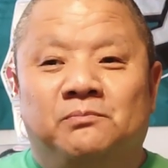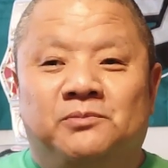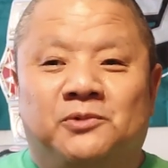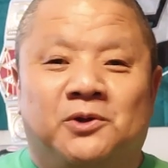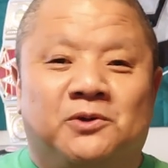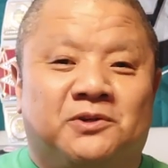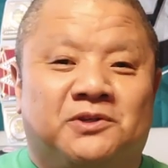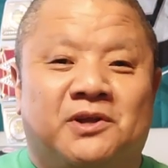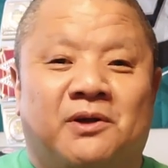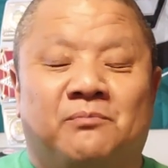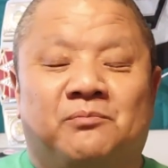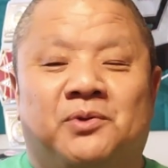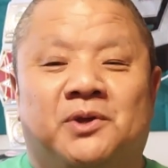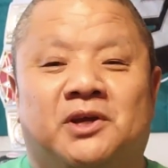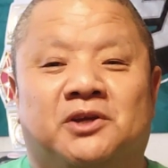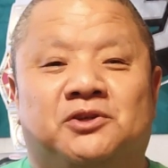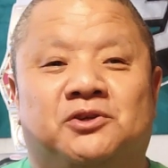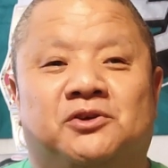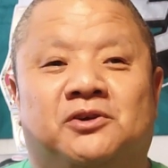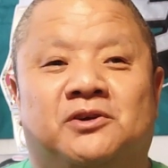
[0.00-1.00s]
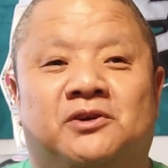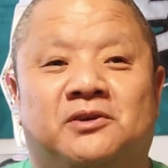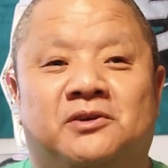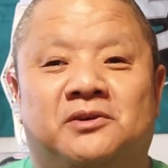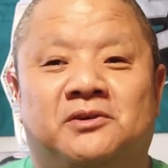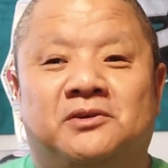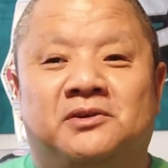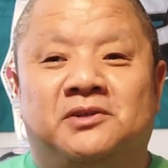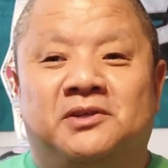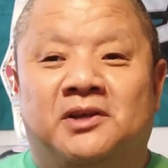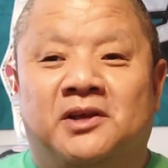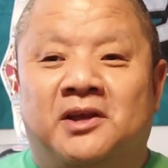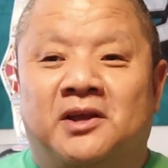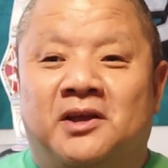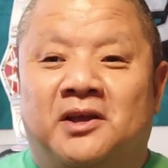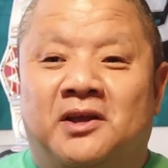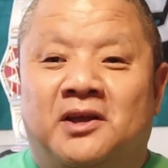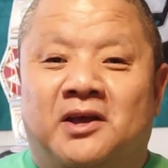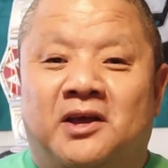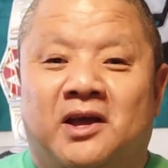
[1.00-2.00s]
took some pictures
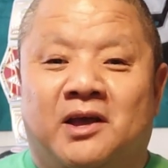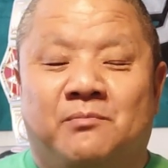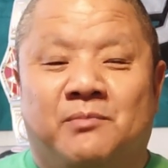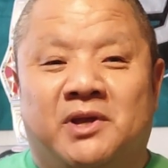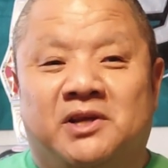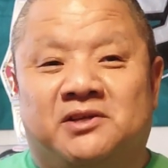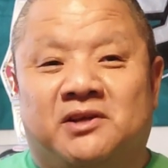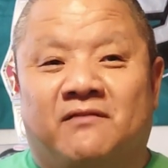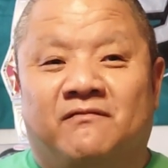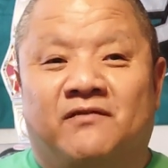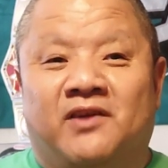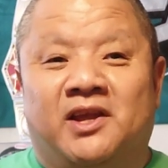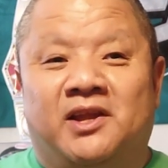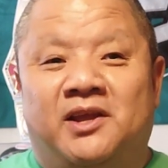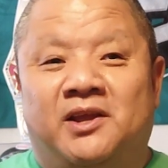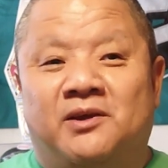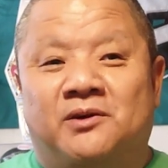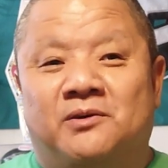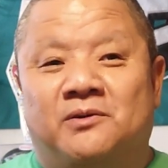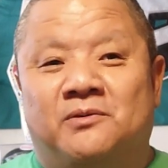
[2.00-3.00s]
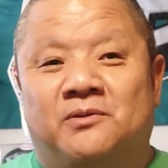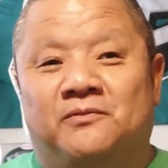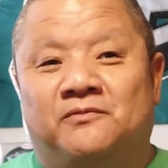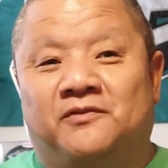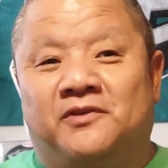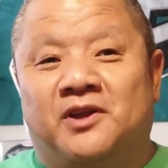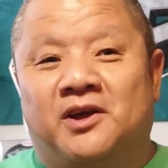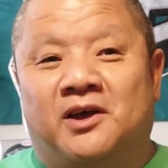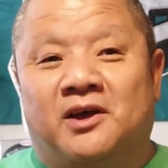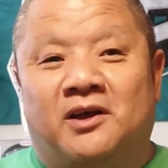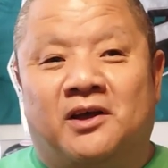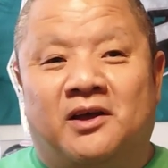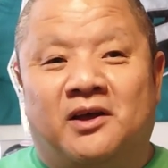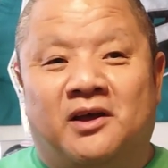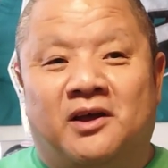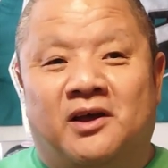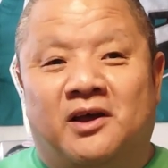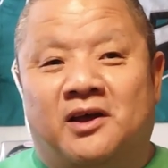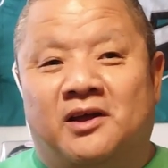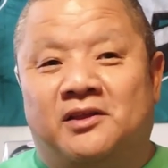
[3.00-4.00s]
and made some video of
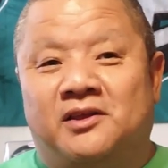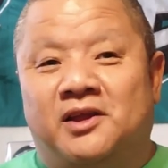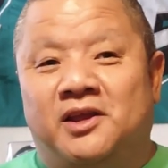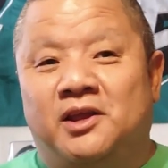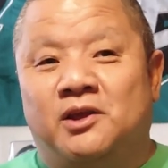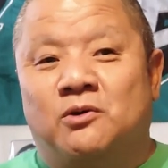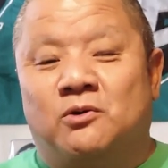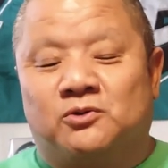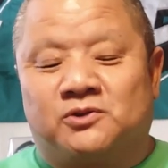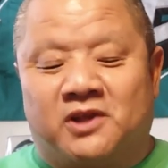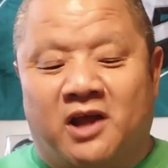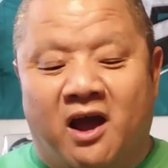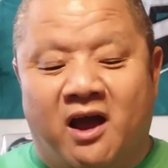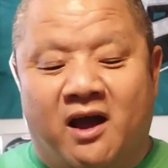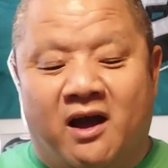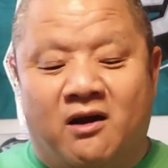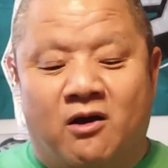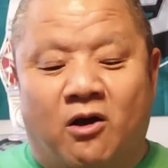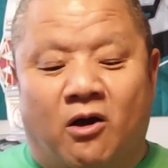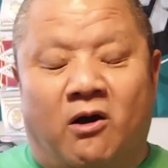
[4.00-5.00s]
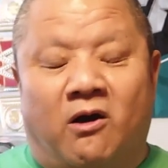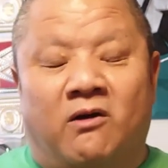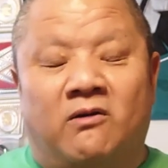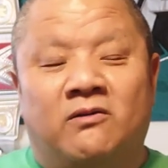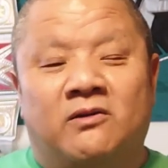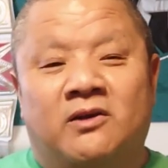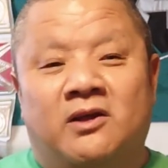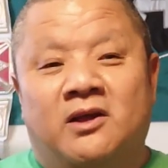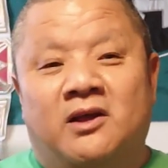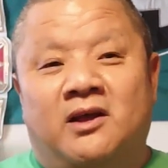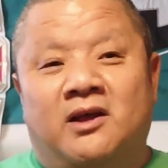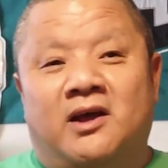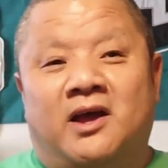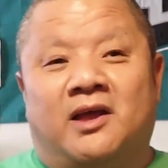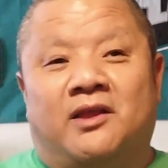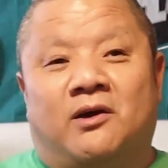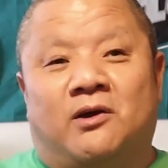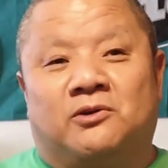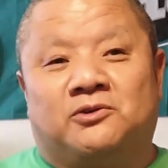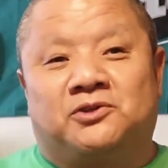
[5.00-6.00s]
the Eagles town hall.
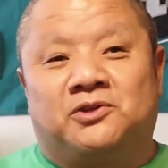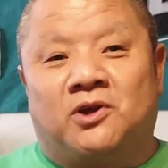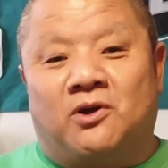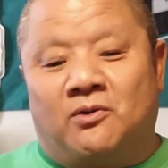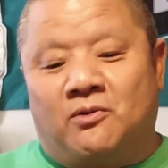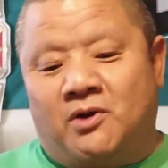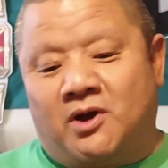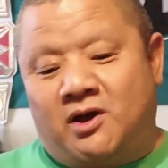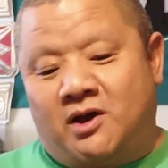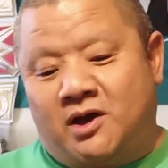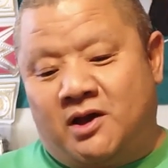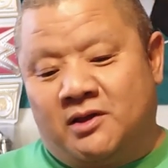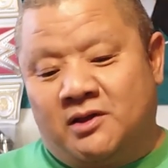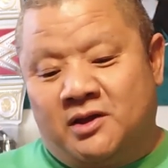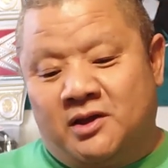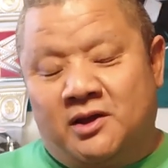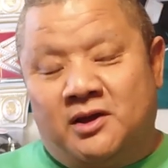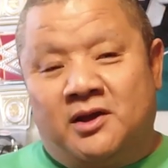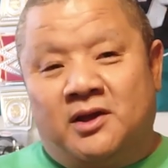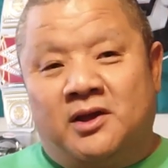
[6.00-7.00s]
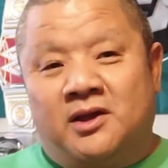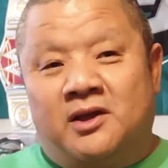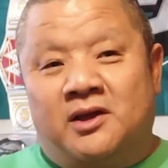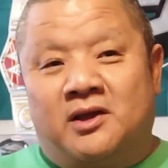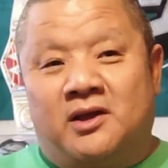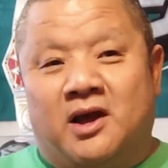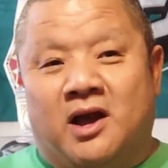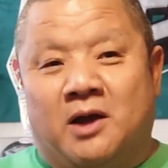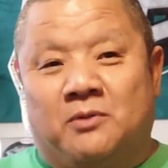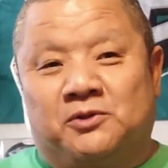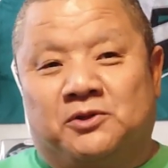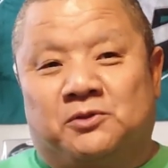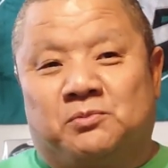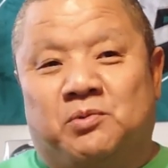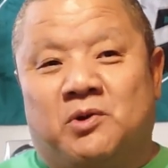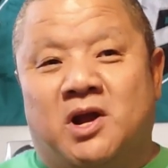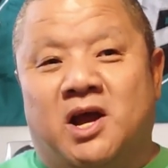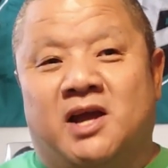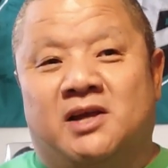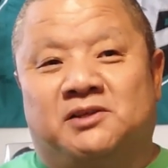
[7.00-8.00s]
And also, I was
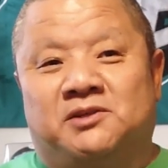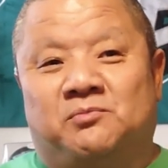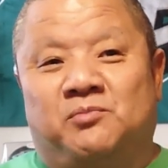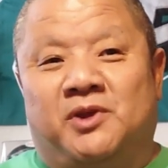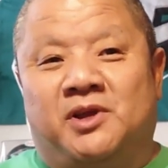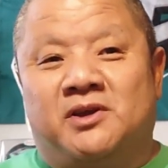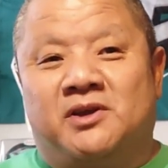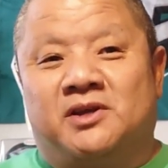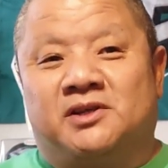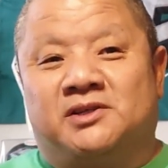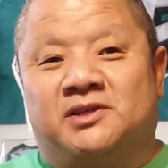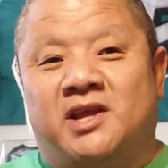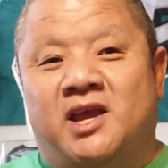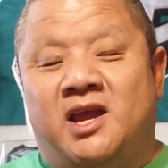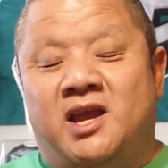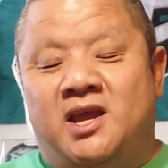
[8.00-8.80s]
surprised because